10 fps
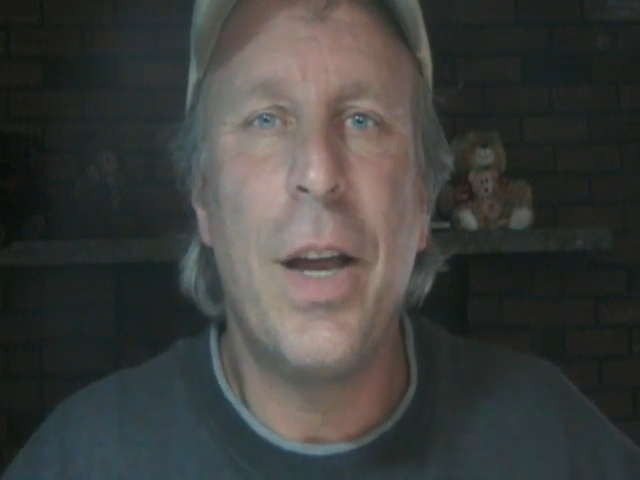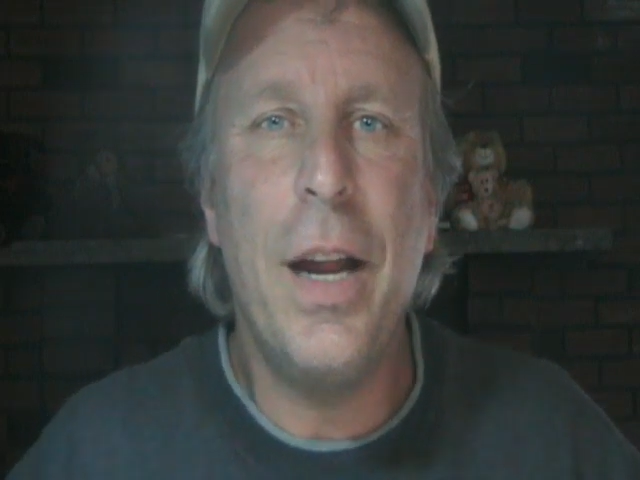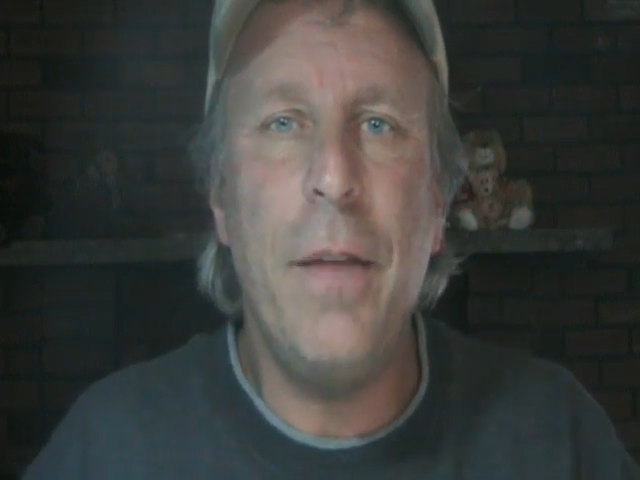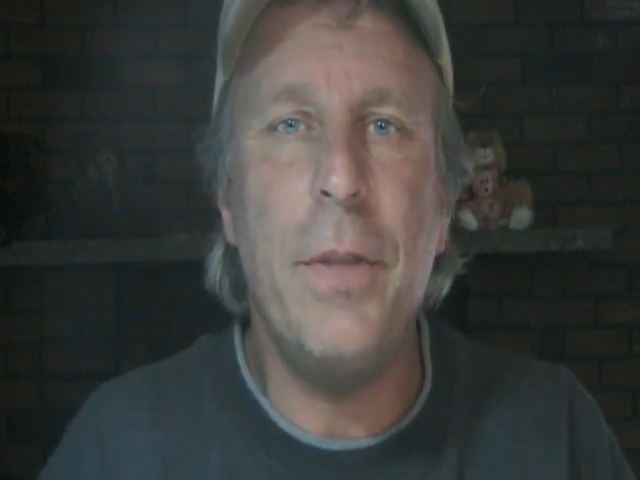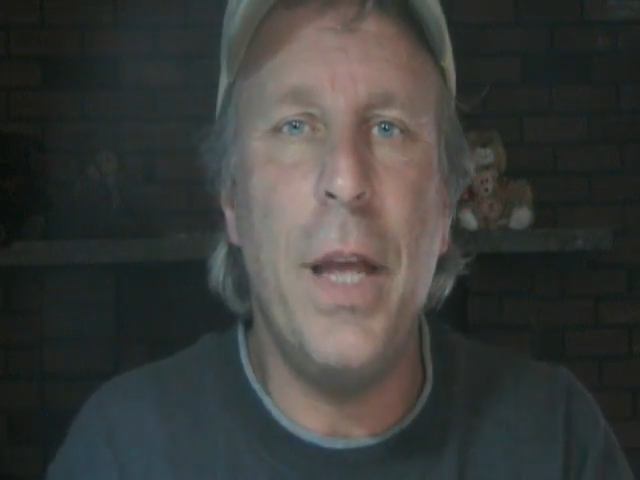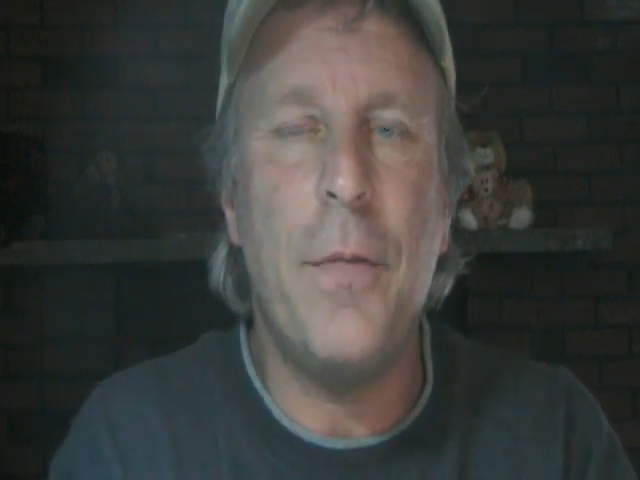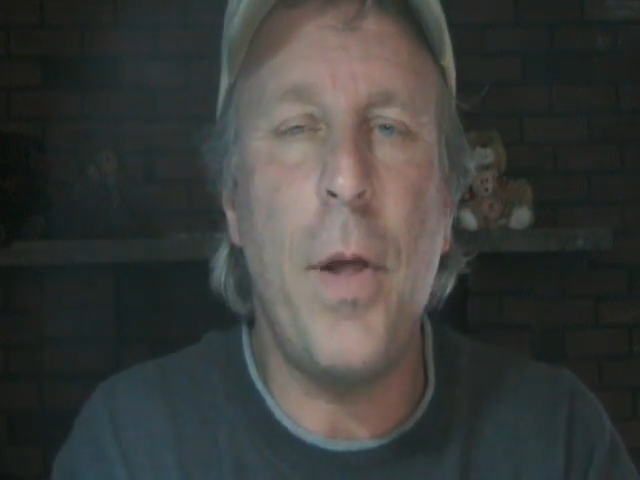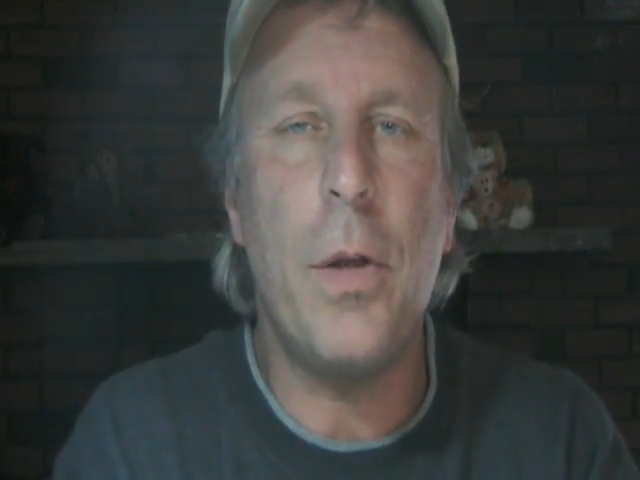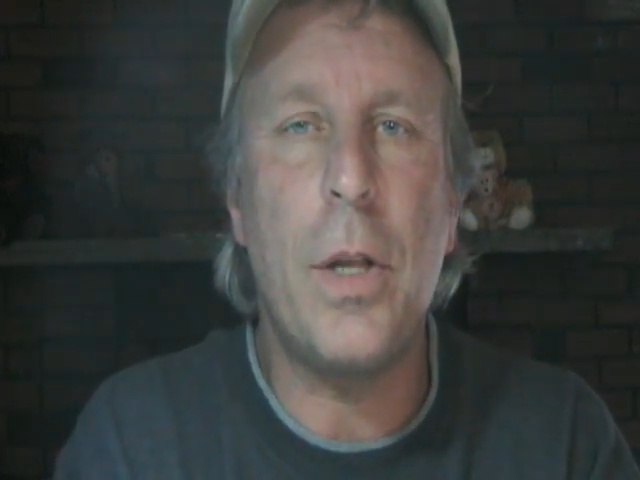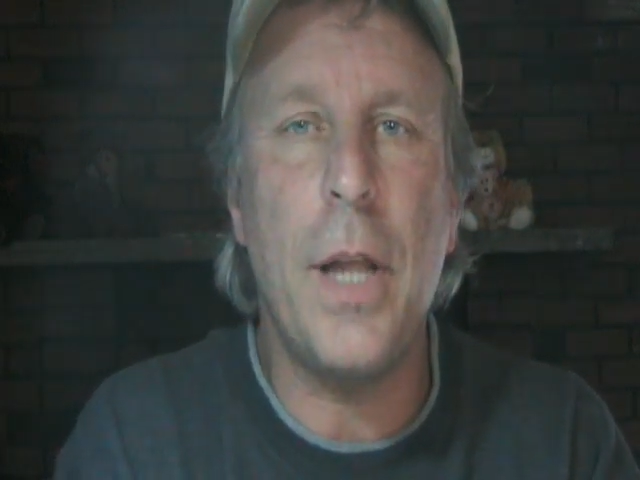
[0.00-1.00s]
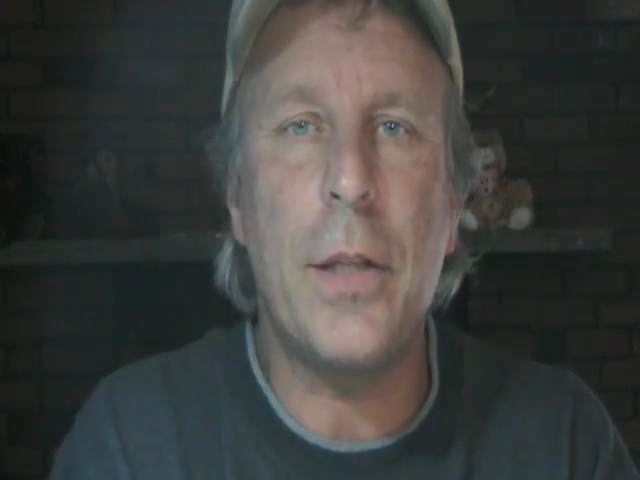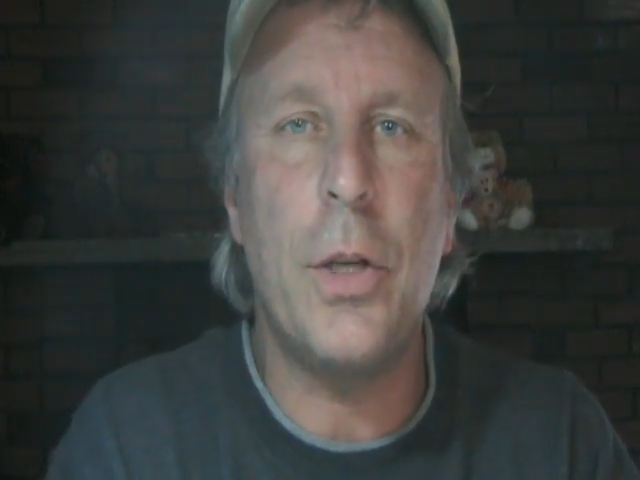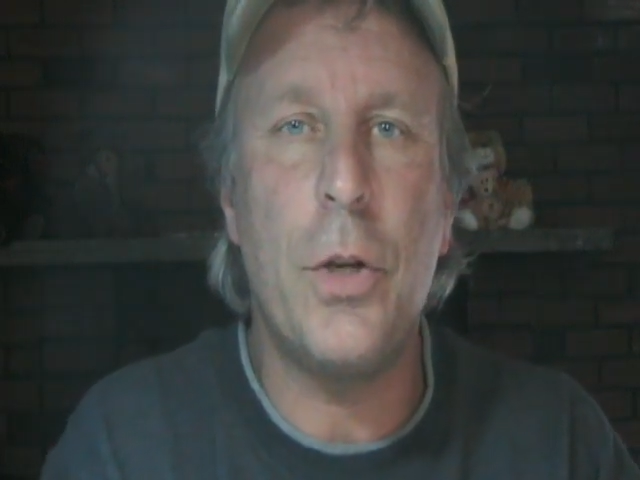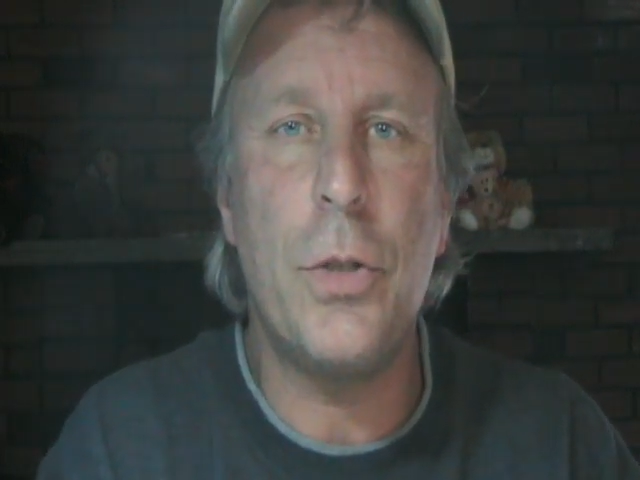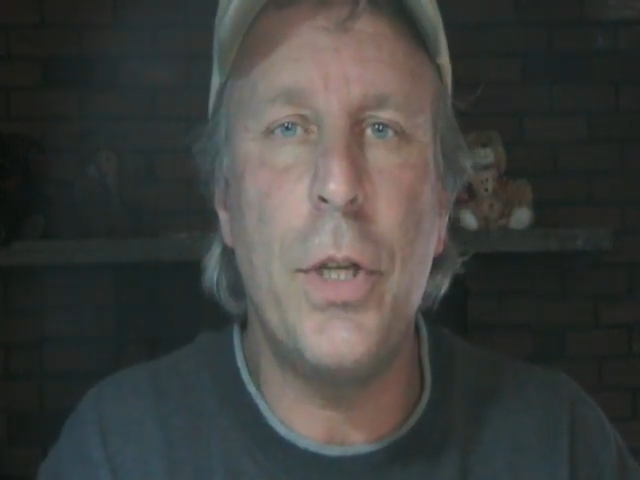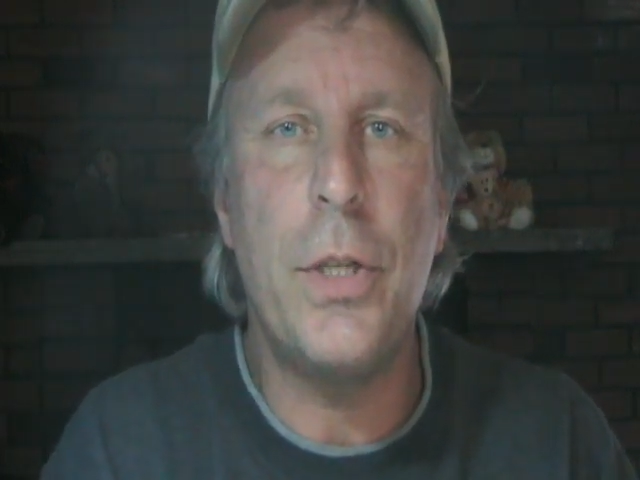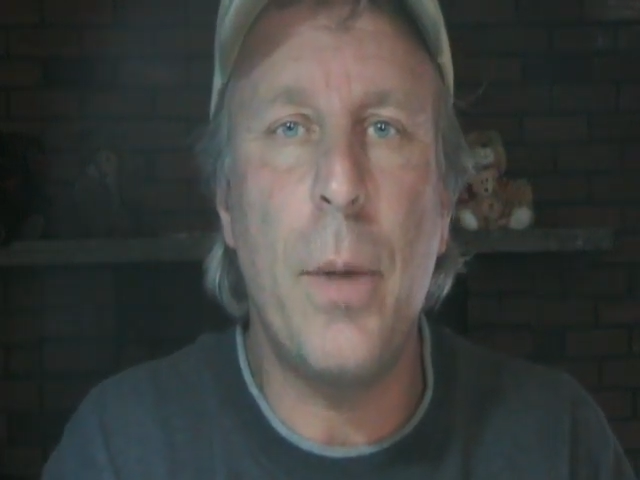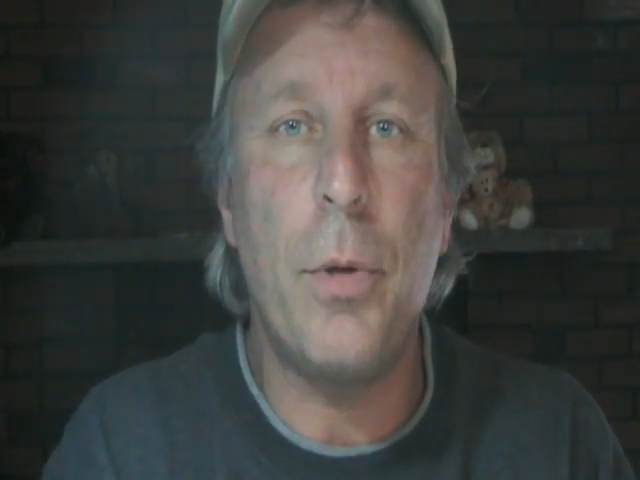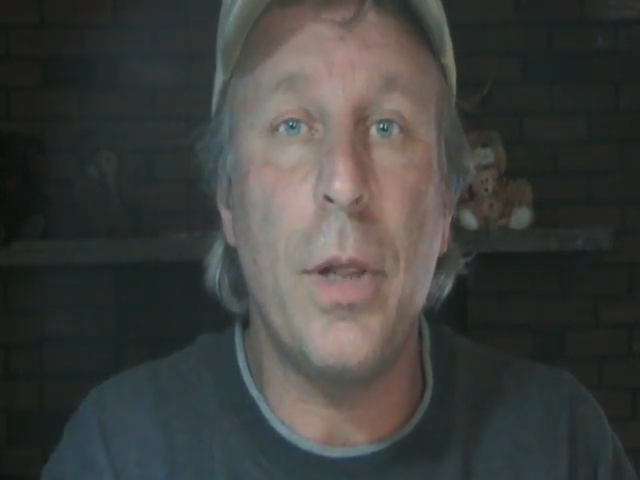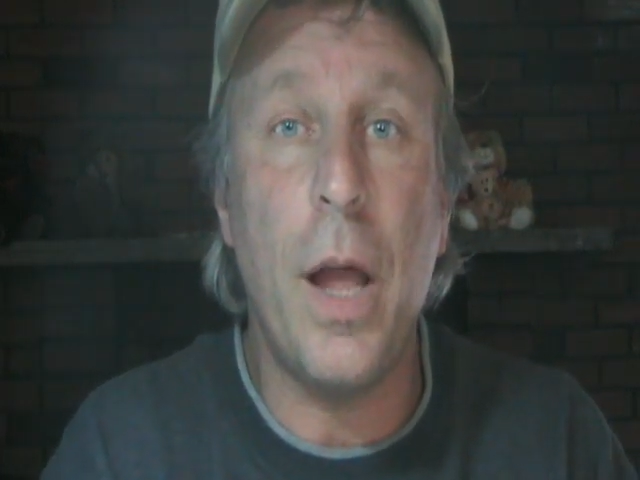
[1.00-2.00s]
Good evening, fellow collectors. December